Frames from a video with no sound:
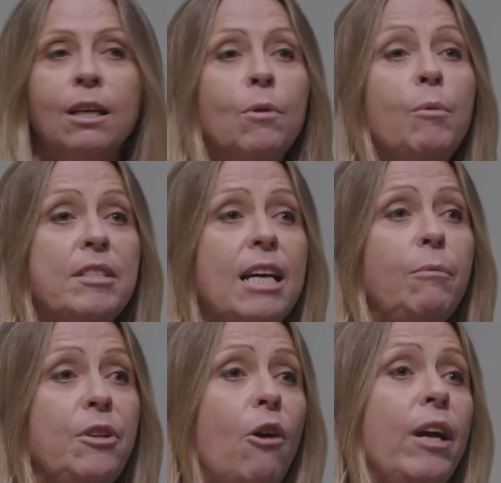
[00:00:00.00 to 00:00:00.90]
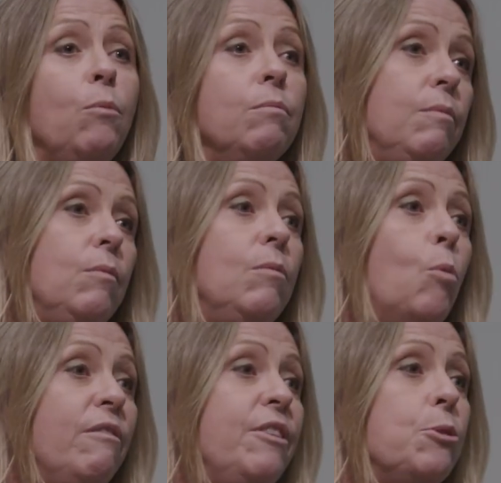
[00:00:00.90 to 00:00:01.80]
Well, we start with knowing
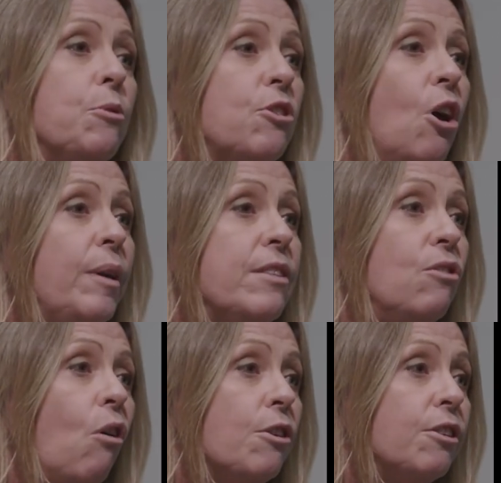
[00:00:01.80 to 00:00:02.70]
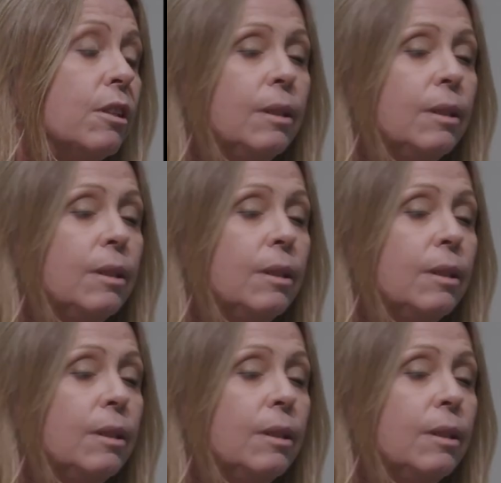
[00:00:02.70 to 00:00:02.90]
what visual snow is not.